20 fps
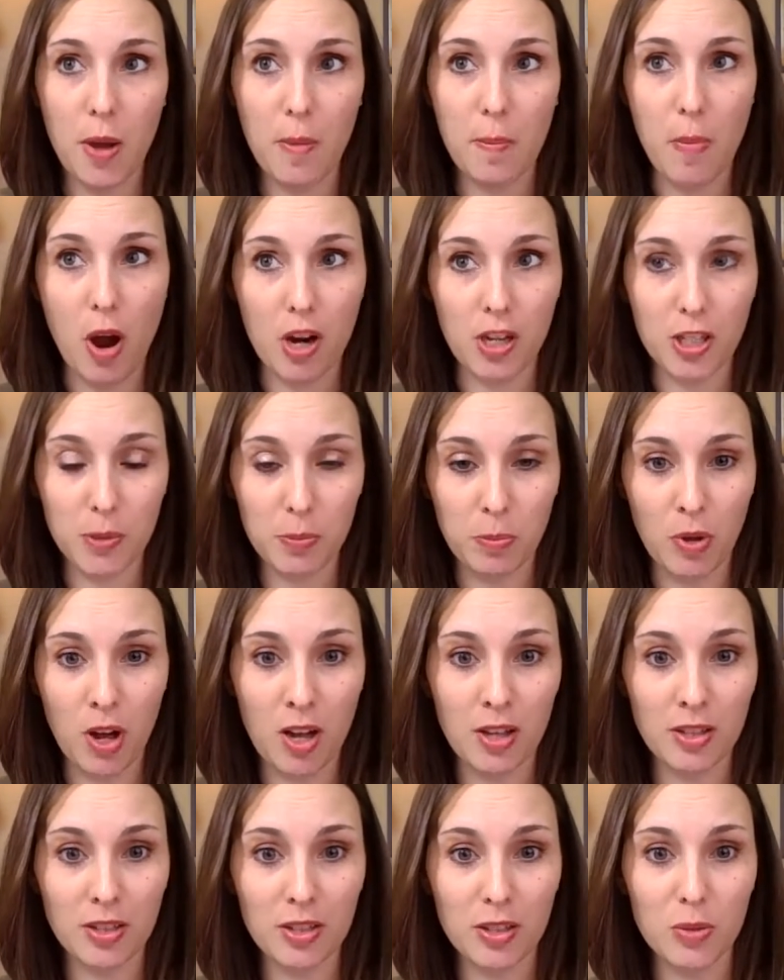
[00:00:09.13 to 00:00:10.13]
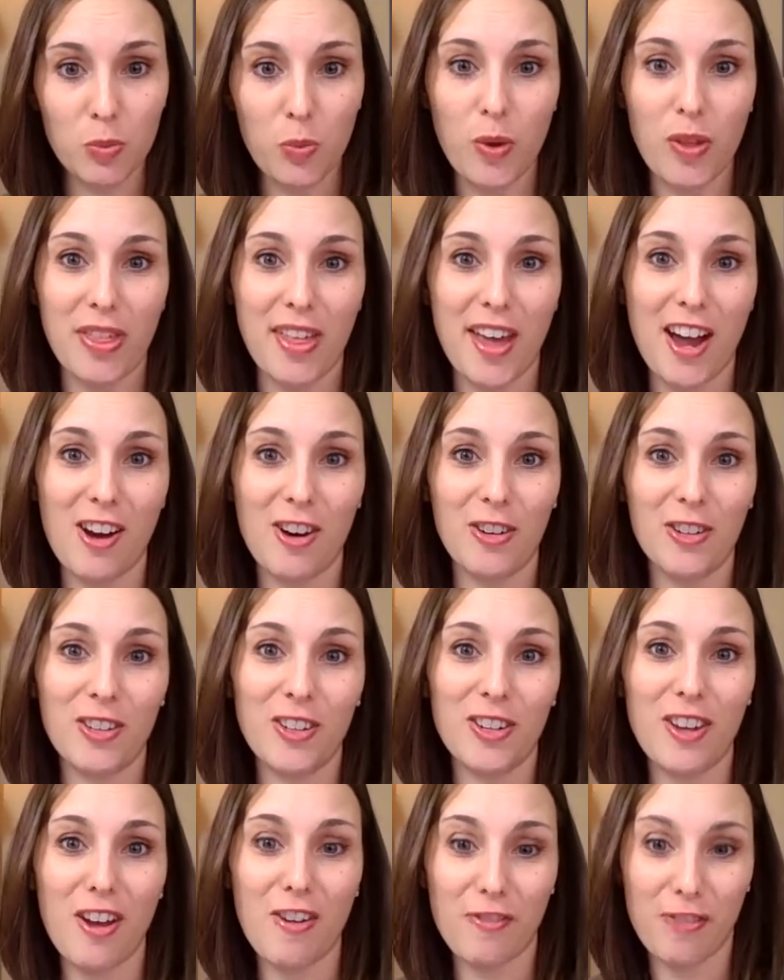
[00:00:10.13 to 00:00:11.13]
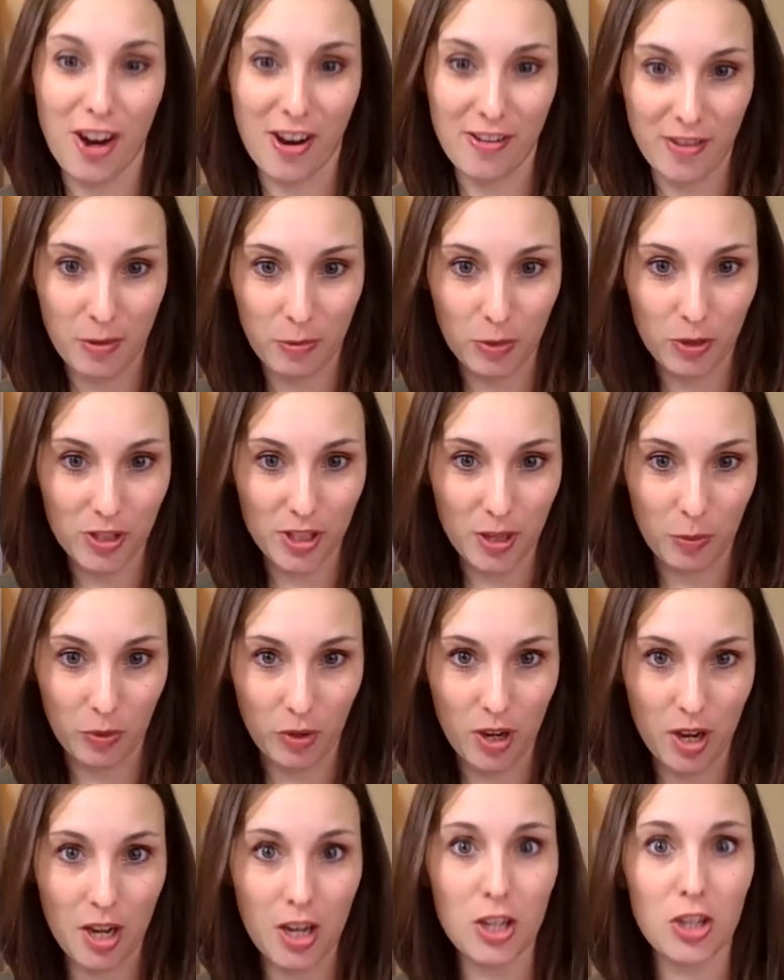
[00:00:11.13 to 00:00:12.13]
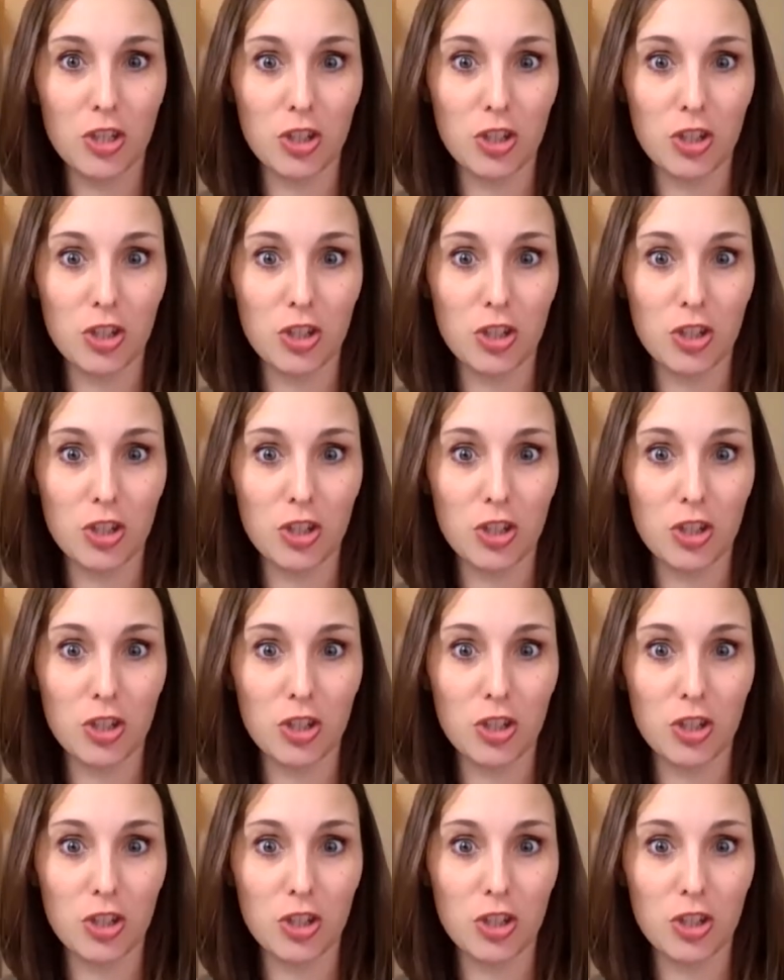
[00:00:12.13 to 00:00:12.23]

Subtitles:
box plots without a 5-number summary.